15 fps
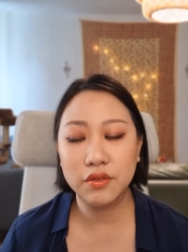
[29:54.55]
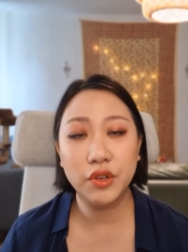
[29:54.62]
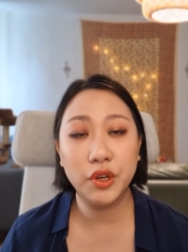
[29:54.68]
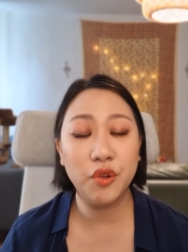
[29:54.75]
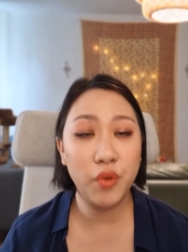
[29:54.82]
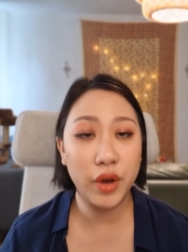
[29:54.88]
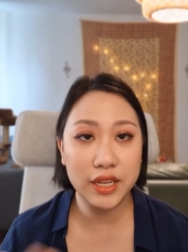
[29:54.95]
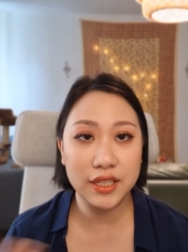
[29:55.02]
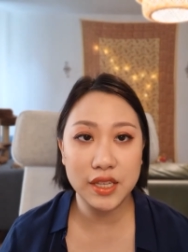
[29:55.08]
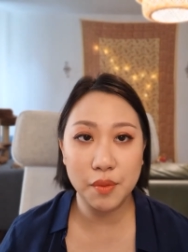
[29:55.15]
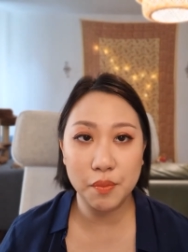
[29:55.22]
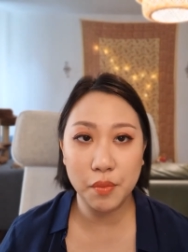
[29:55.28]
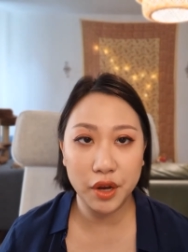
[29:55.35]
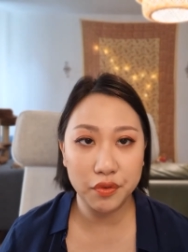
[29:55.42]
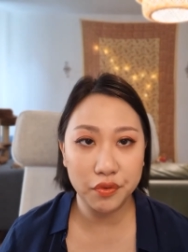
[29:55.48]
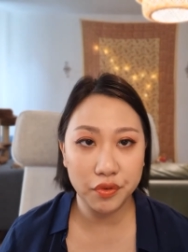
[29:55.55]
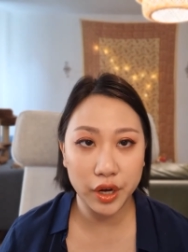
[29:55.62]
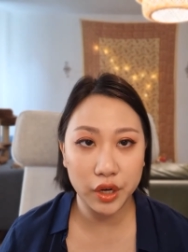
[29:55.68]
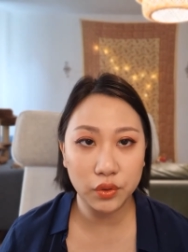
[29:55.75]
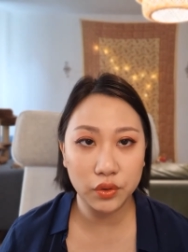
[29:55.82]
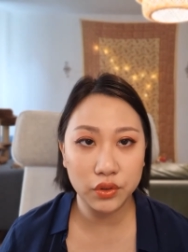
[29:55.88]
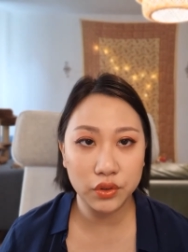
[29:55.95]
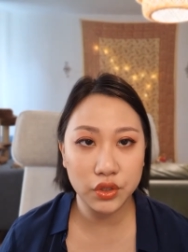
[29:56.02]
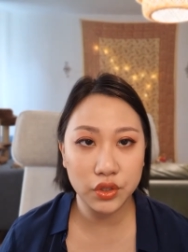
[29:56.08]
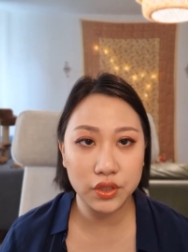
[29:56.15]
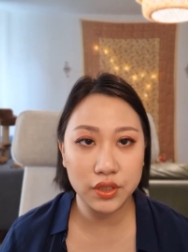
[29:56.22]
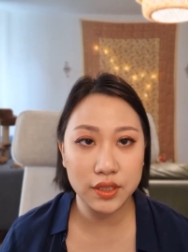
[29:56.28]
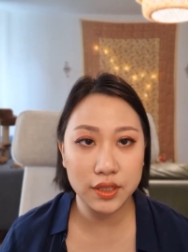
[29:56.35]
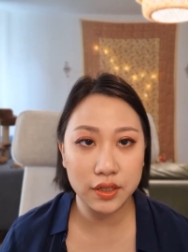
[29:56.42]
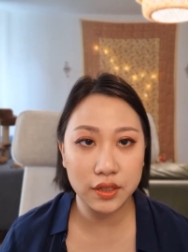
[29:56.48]
erasing my freckles
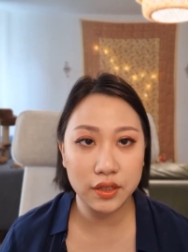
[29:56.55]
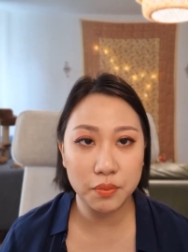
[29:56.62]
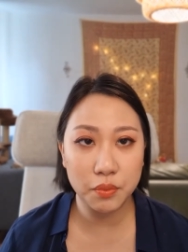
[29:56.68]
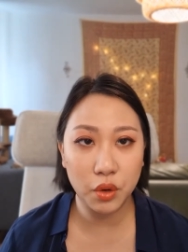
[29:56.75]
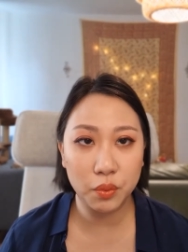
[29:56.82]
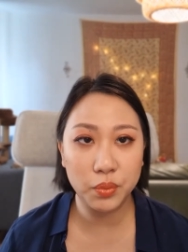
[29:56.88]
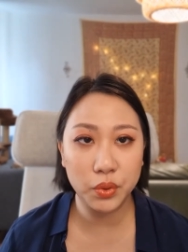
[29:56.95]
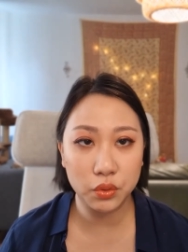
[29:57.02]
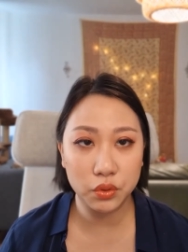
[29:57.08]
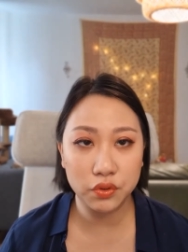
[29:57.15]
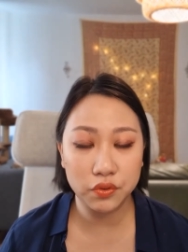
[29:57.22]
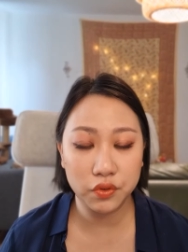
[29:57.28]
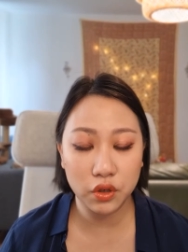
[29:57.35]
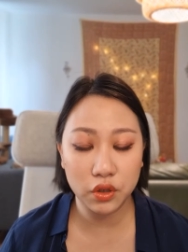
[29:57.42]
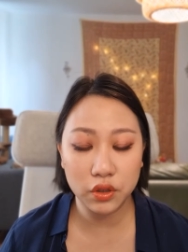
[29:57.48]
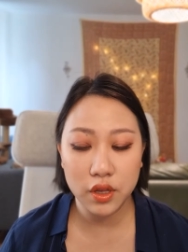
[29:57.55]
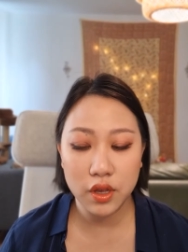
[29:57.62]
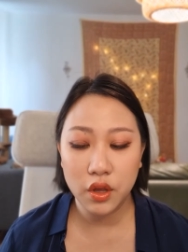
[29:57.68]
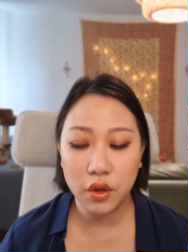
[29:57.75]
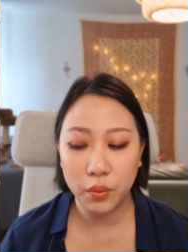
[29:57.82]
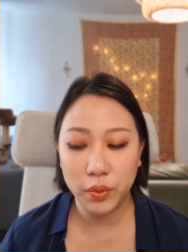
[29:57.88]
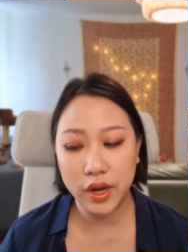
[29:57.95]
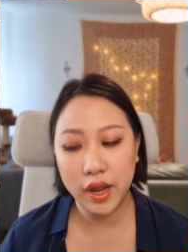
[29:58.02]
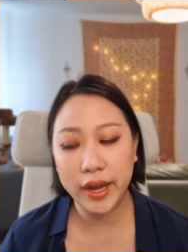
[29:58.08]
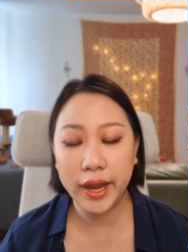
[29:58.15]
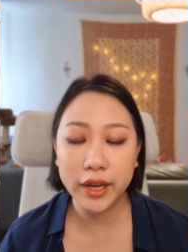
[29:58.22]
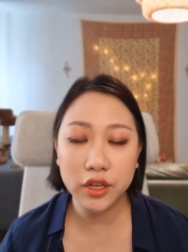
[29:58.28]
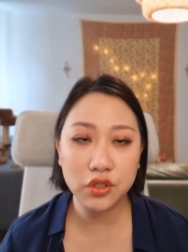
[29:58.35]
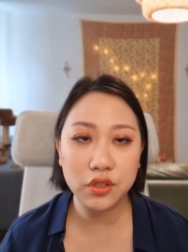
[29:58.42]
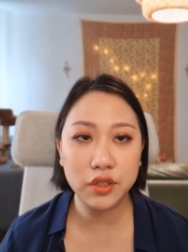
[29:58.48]
considered more beautiful when I
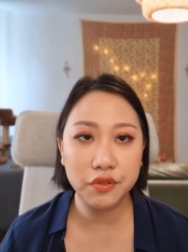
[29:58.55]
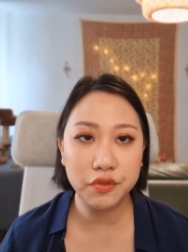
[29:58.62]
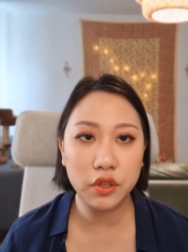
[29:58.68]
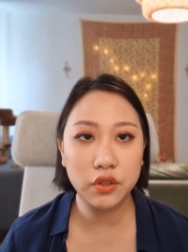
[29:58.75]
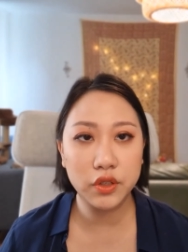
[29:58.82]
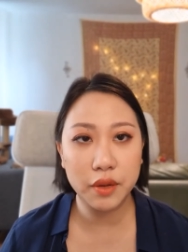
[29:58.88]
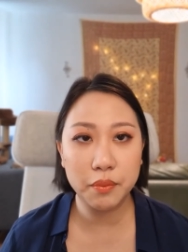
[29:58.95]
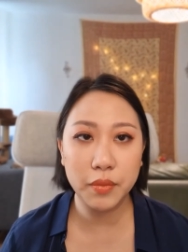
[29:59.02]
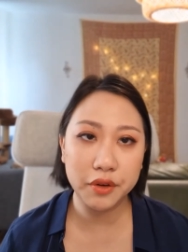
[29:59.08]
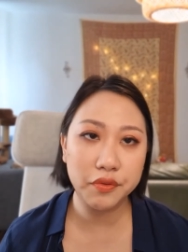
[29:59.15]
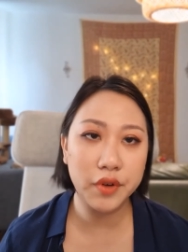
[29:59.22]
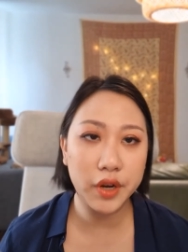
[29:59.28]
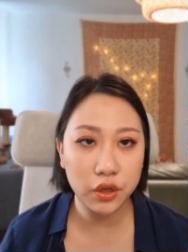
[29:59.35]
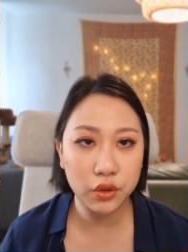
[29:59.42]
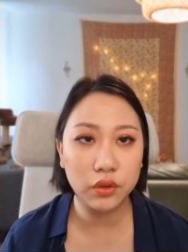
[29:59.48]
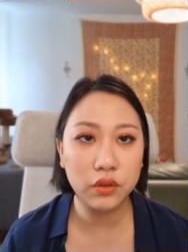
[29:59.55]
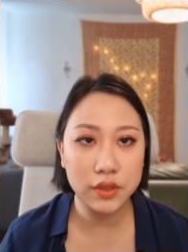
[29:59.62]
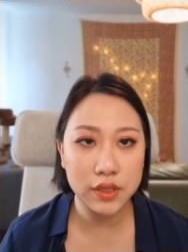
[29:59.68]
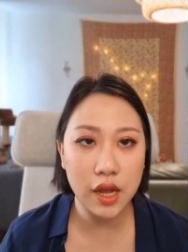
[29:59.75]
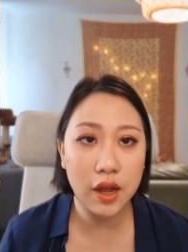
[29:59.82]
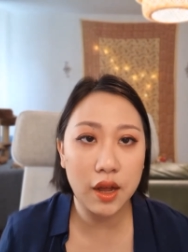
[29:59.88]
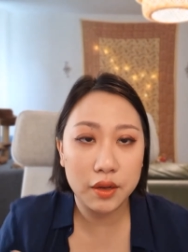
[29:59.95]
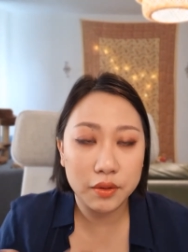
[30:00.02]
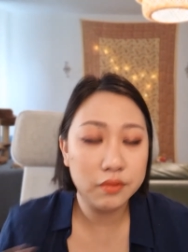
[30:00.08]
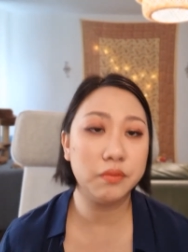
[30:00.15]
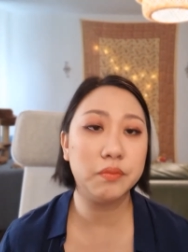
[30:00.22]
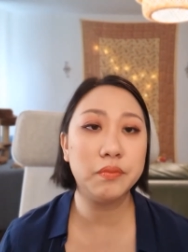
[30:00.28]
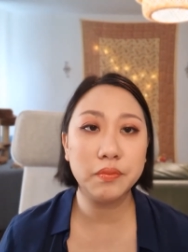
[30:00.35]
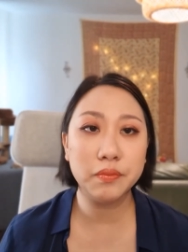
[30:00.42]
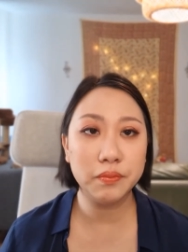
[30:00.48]
actually feel that my freckles are
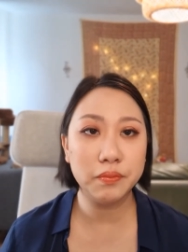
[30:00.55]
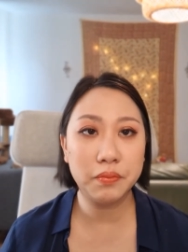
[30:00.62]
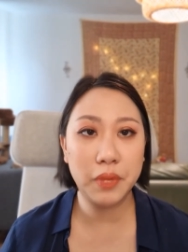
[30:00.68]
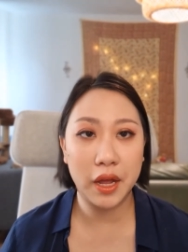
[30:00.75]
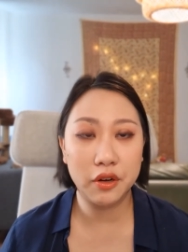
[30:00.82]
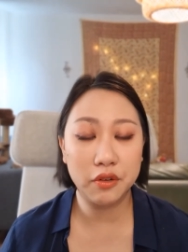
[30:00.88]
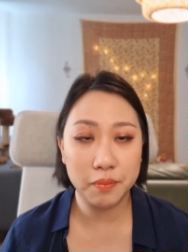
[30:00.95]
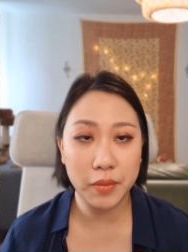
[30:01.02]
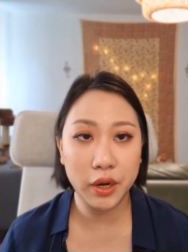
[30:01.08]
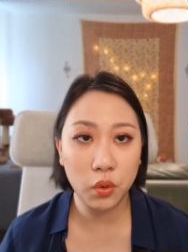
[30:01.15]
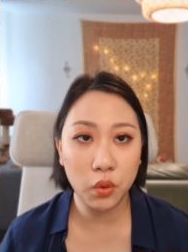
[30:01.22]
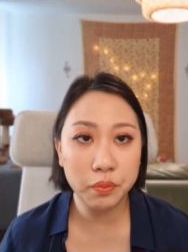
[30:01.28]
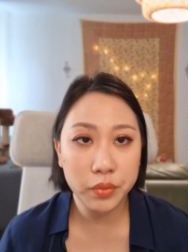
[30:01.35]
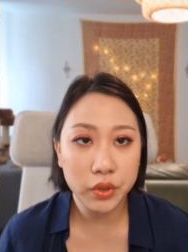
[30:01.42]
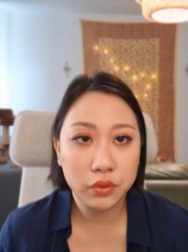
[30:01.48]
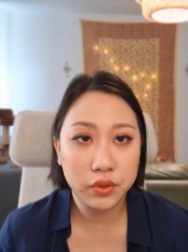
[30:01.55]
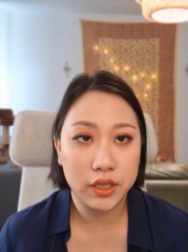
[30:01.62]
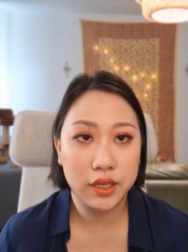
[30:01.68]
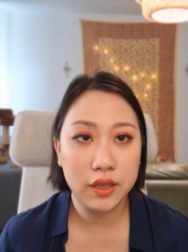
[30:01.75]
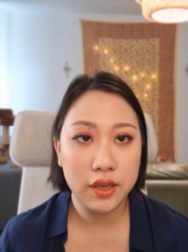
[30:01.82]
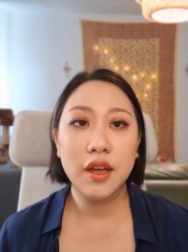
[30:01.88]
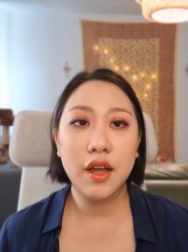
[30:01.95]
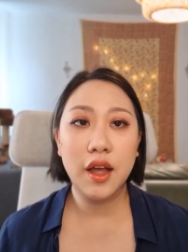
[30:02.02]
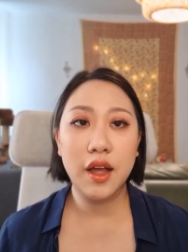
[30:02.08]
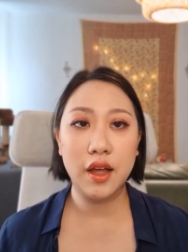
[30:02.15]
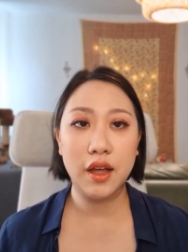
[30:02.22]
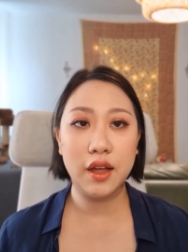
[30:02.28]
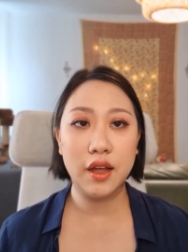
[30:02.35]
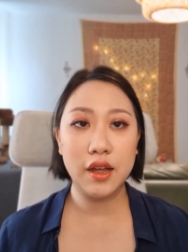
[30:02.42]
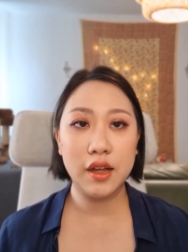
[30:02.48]
part of my own beauty?
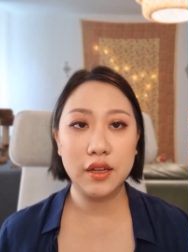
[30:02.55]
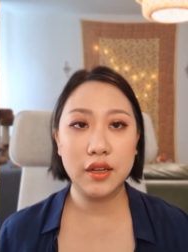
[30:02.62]
At